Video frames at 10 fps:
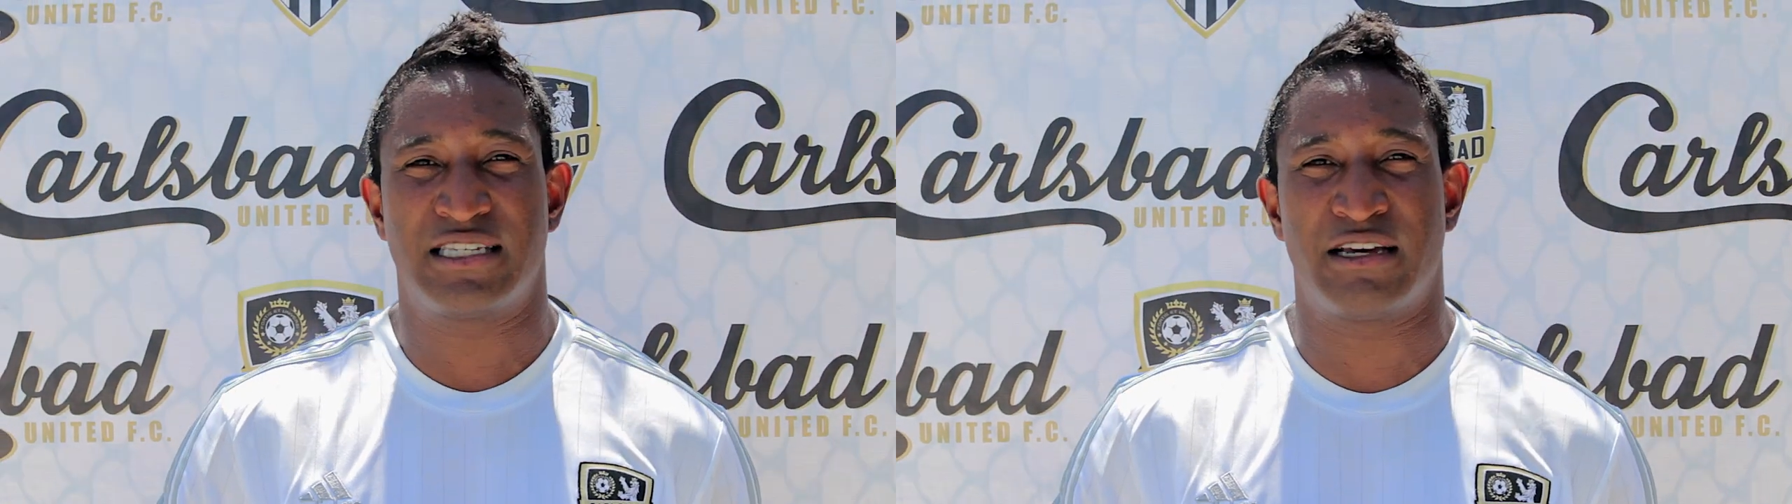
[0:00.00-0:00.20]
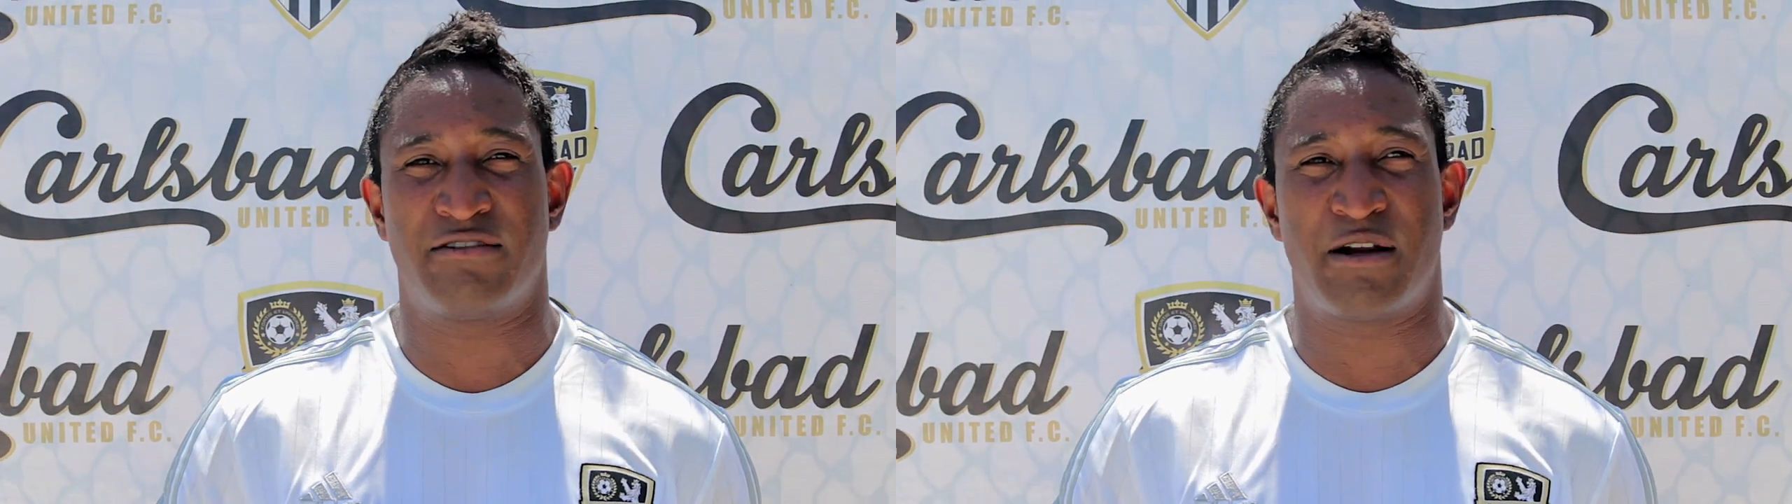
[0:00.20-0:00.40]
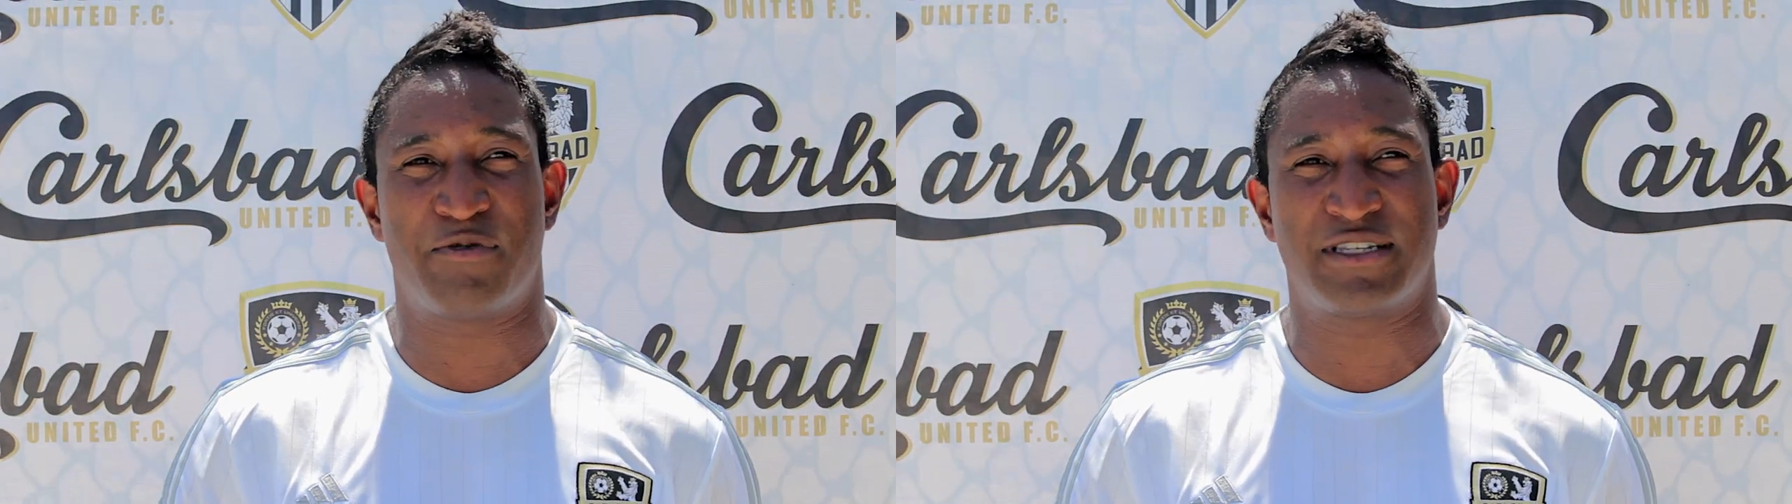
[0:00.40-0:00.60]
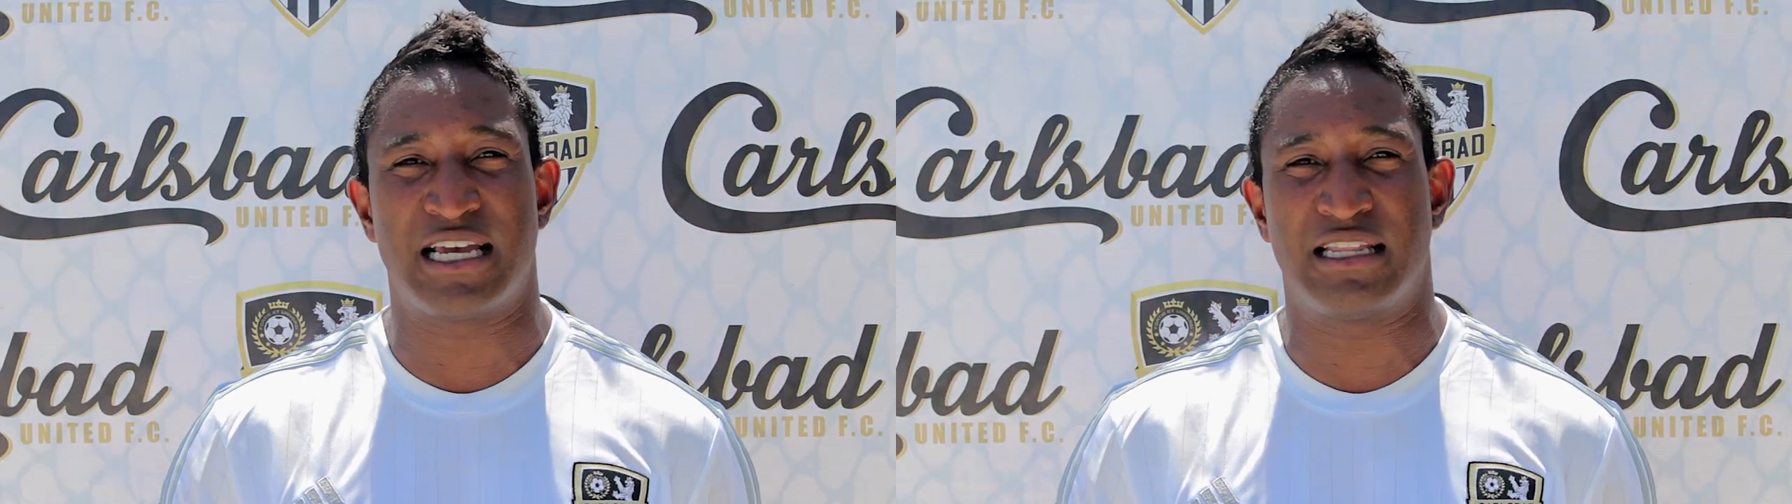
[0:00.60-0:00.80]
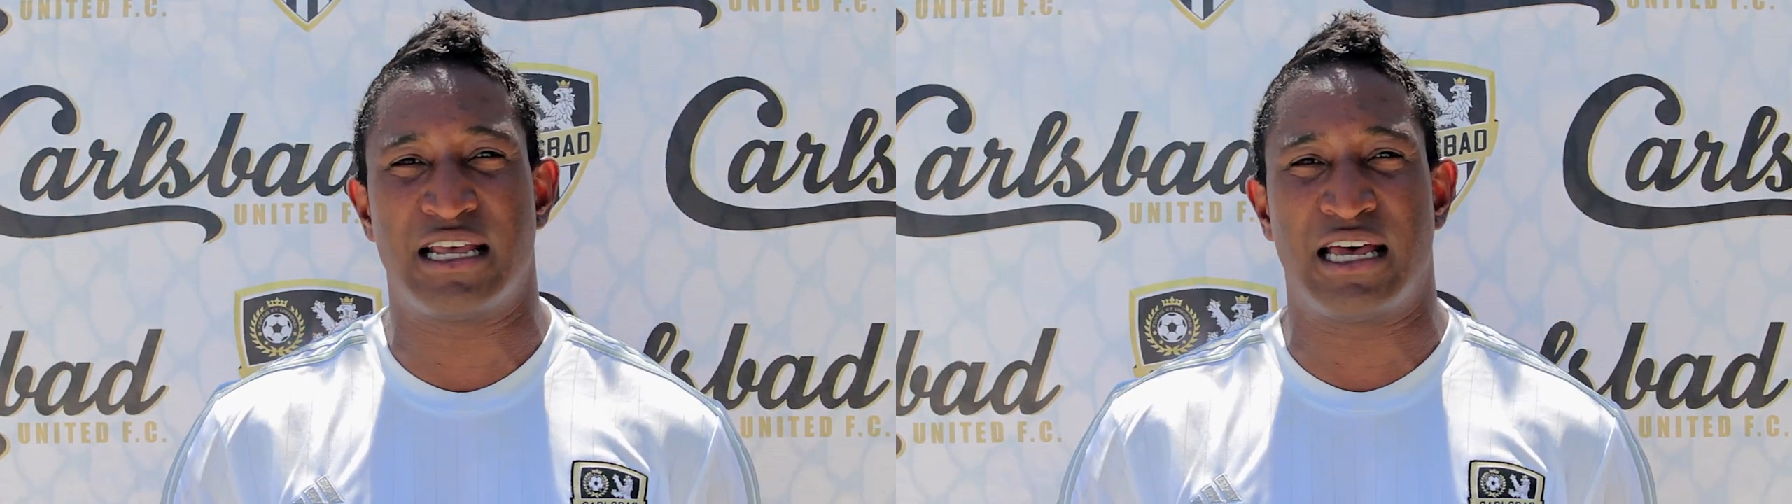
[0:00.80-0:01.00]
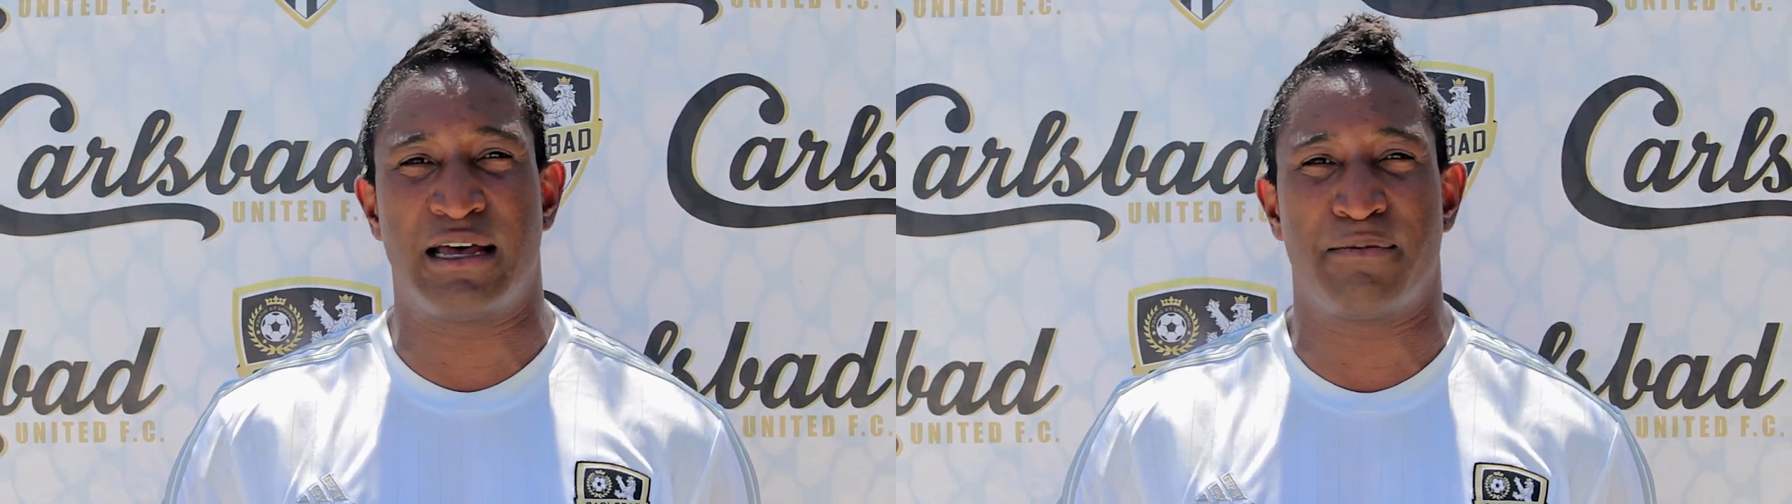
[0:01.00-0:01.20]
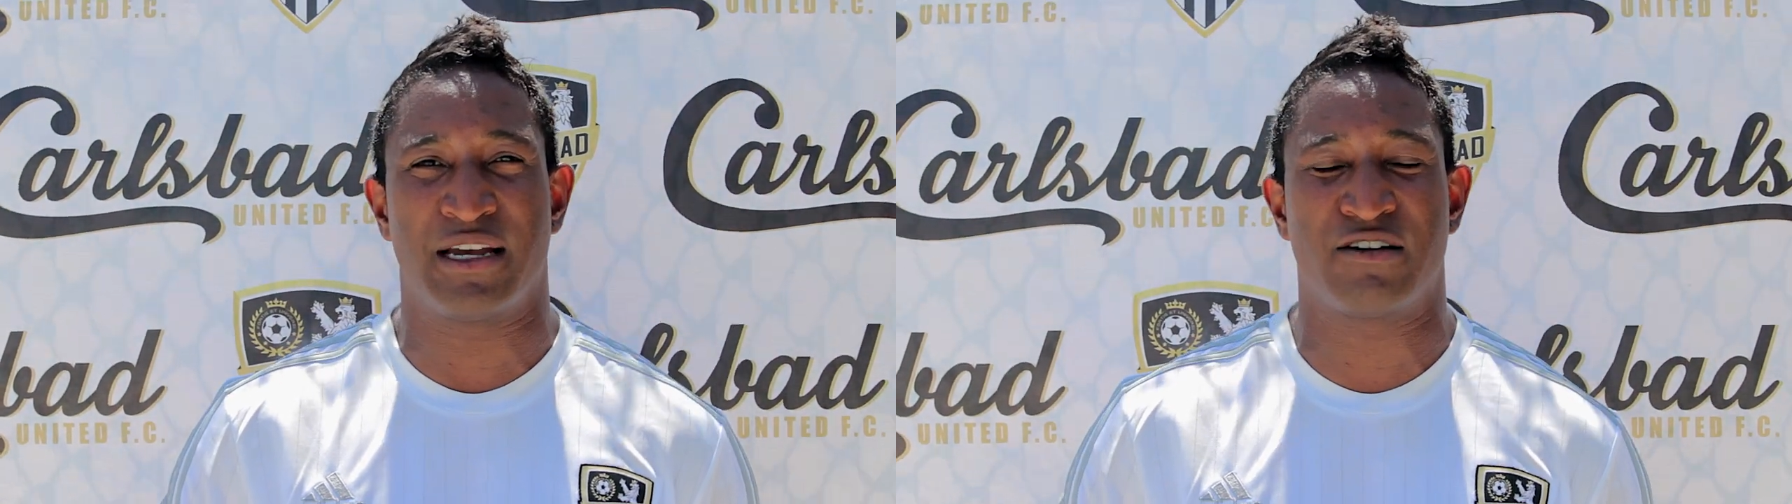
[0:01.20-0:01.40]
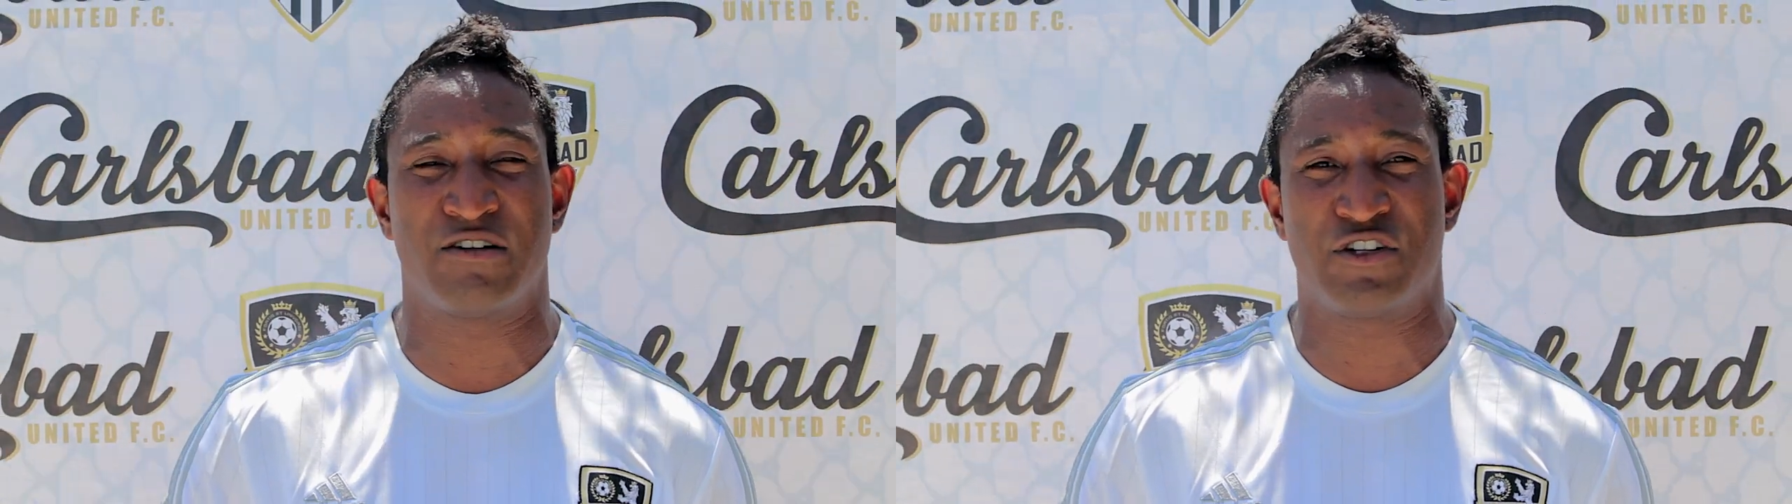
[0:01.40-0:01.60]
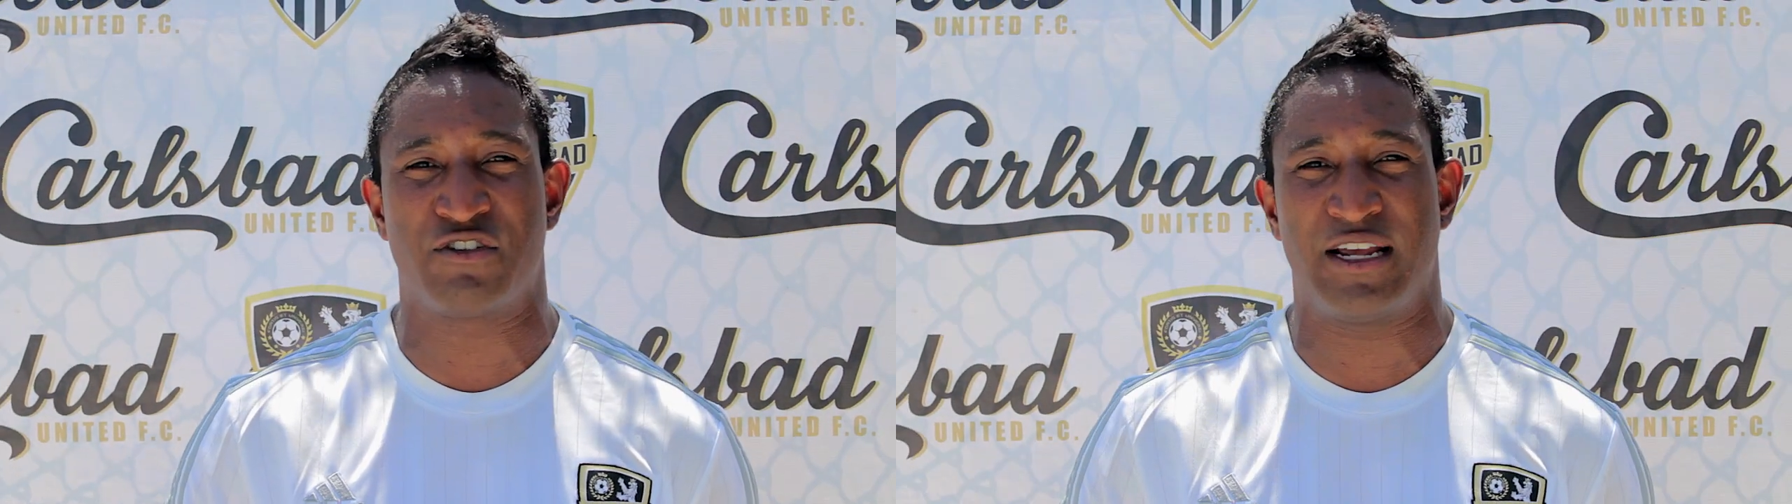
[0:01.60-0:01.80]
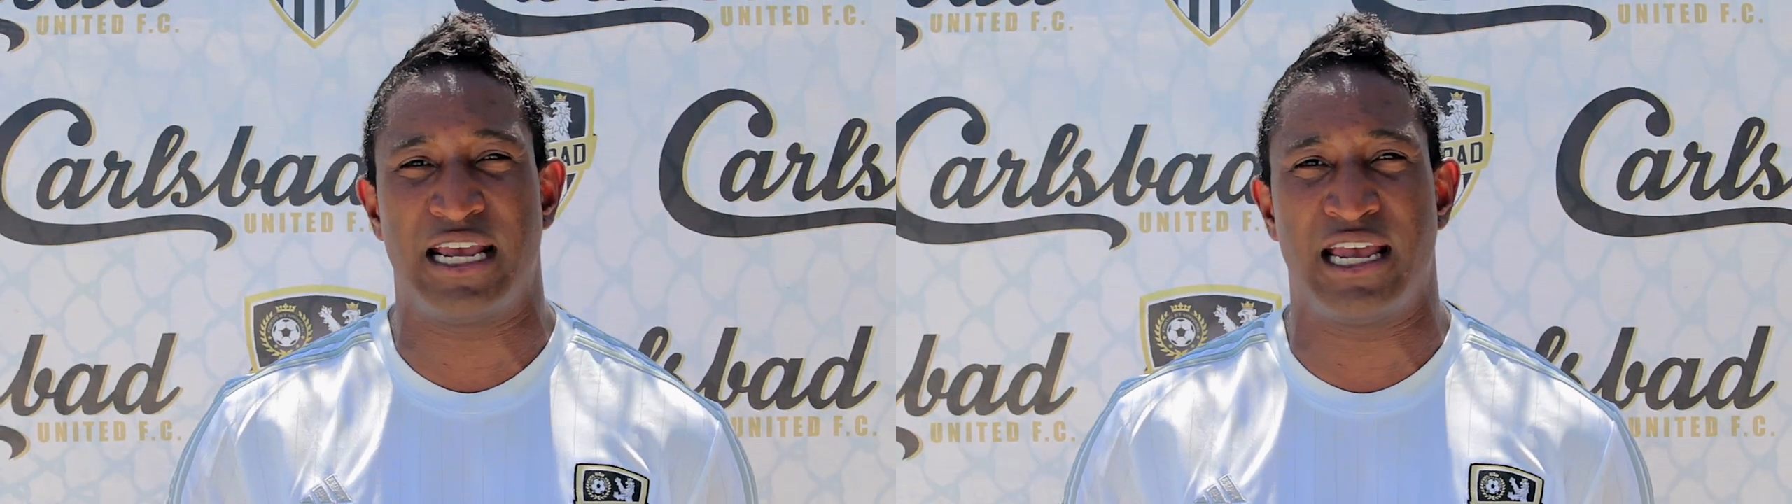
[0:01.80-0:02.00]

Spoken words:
to represent my country